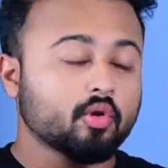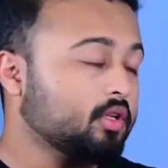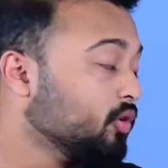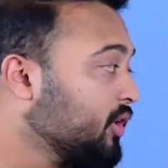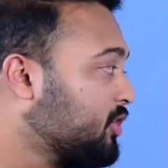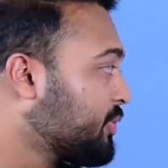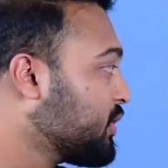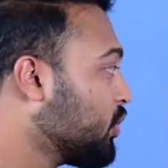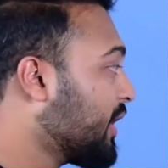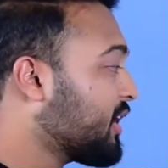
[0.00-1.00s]
need to be
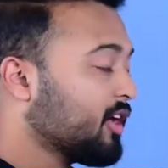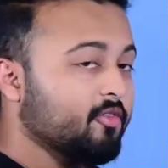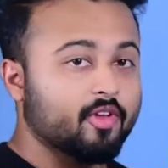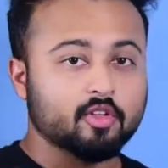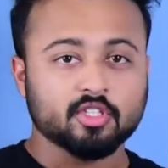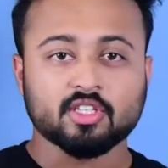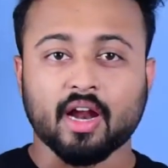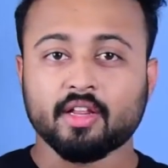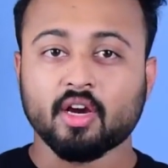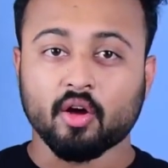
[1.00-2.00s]
doing, when you're just
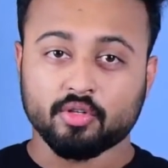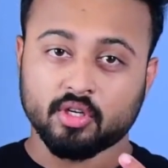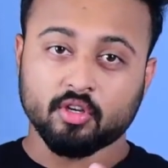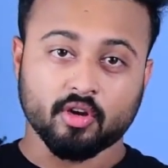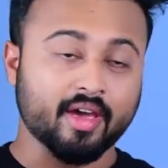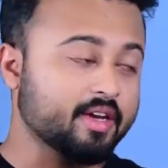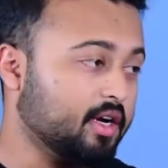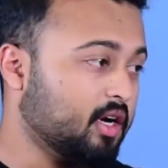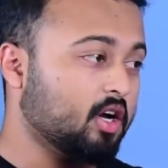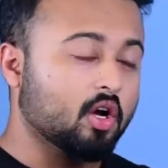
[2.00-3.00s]
starting out your
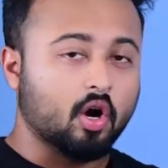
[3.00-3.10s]
career,